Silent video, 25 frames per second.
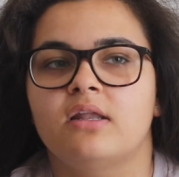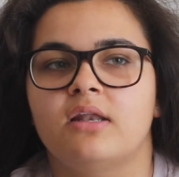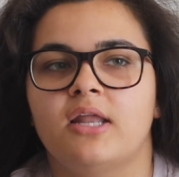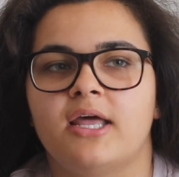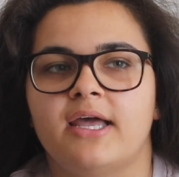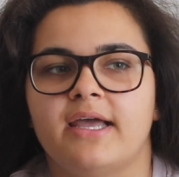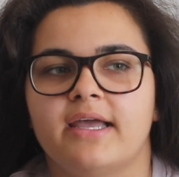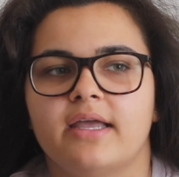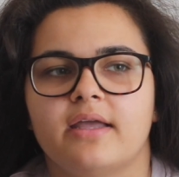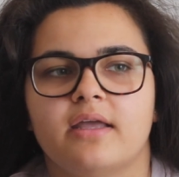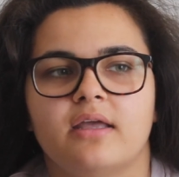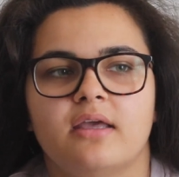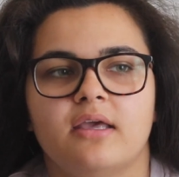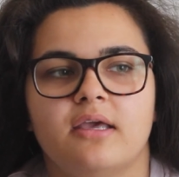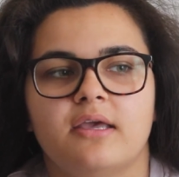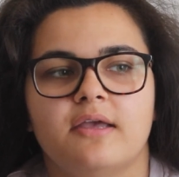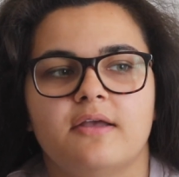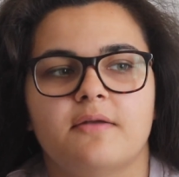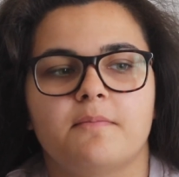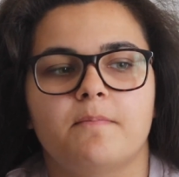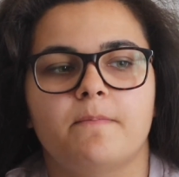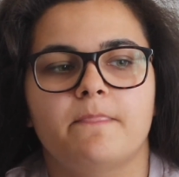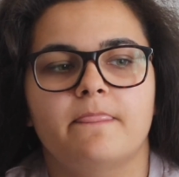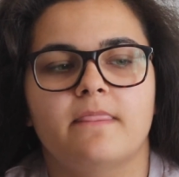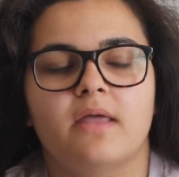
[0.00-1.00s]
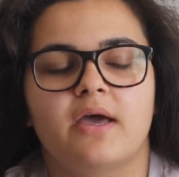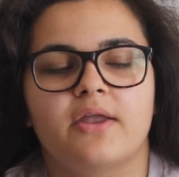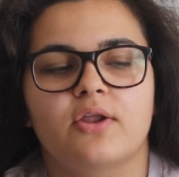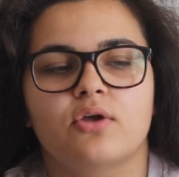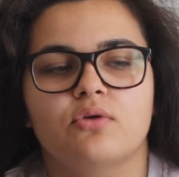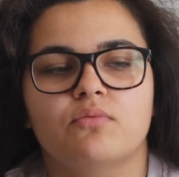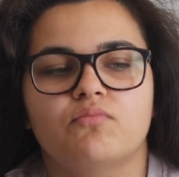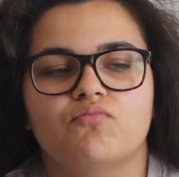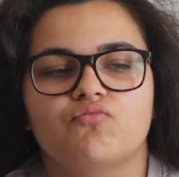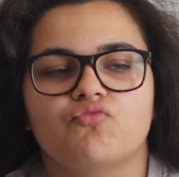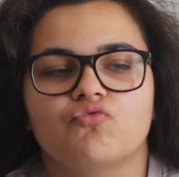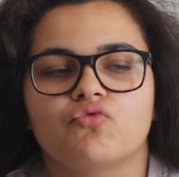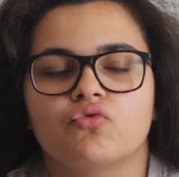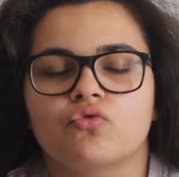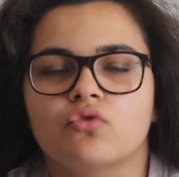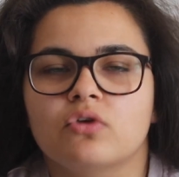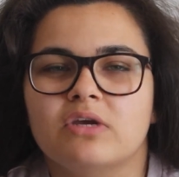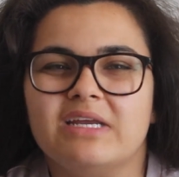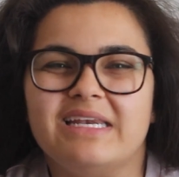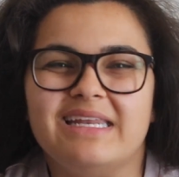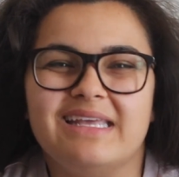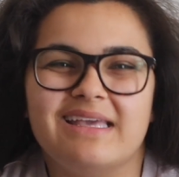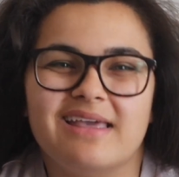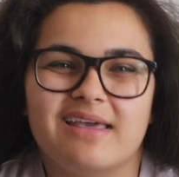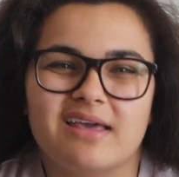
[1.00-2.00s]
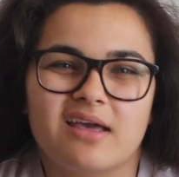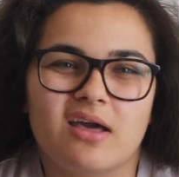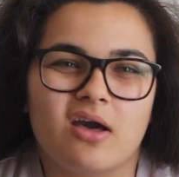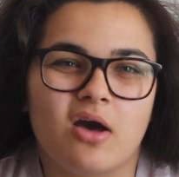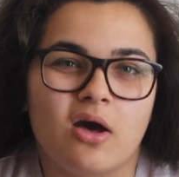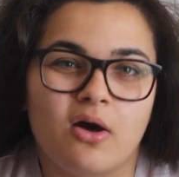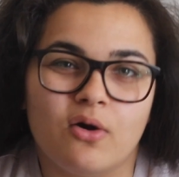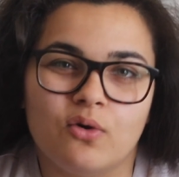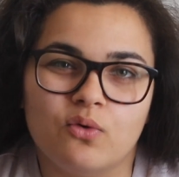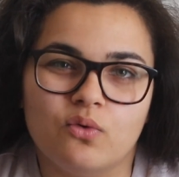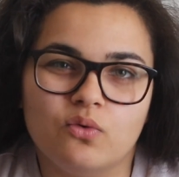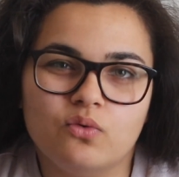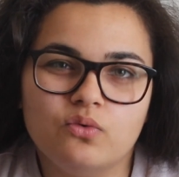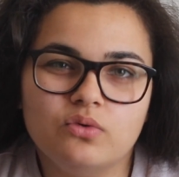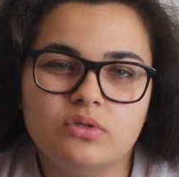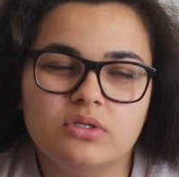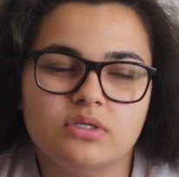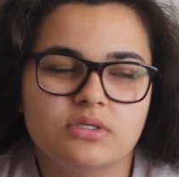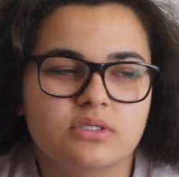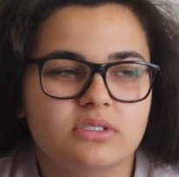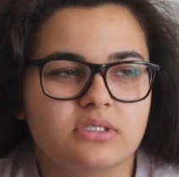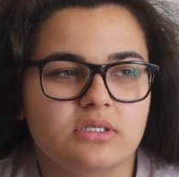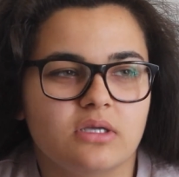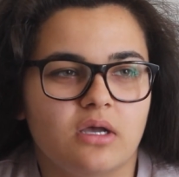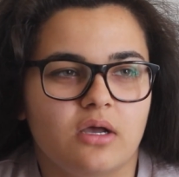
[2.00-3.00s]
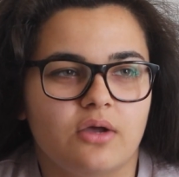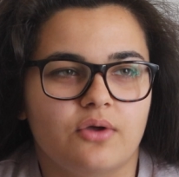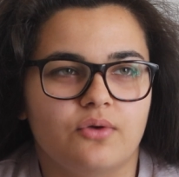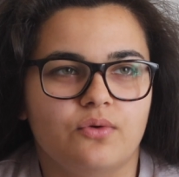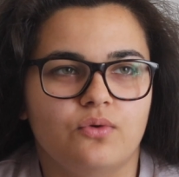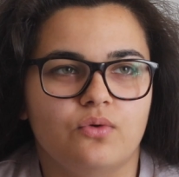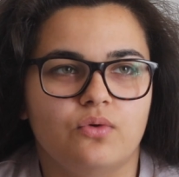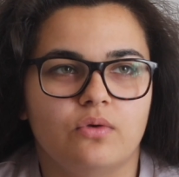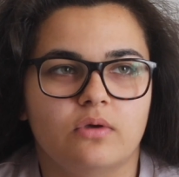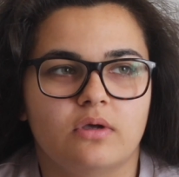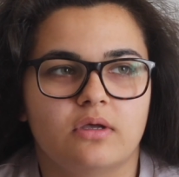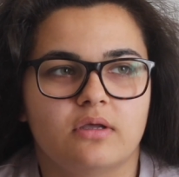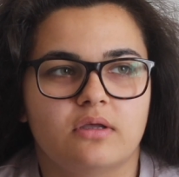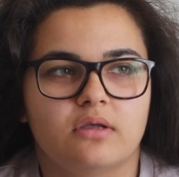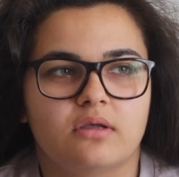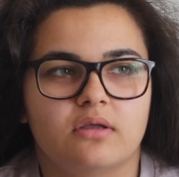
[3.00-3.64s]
Like I don't really get cold, so